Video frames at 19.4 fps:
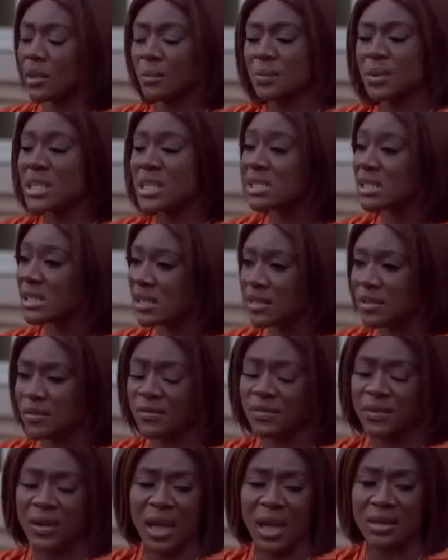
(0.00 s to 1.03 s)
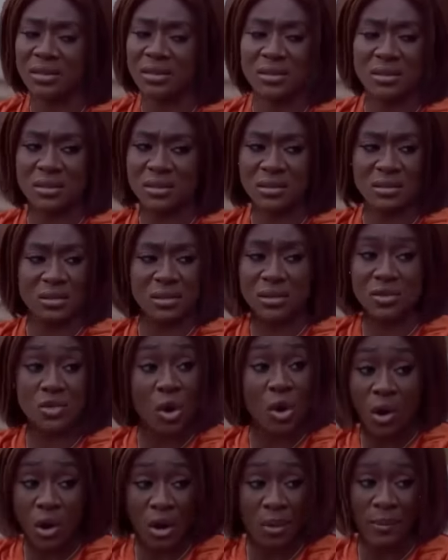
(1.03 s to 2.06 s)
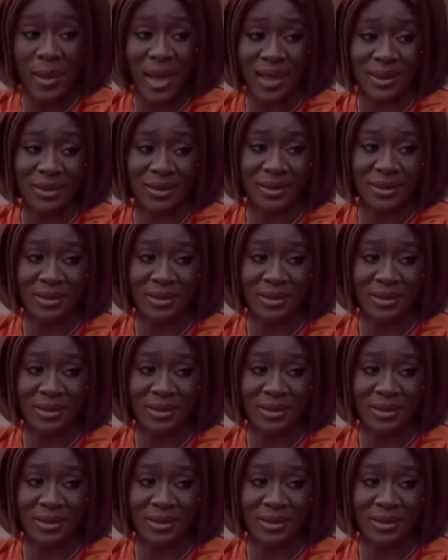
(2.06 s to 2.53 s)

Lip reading: Please leave and don't come back.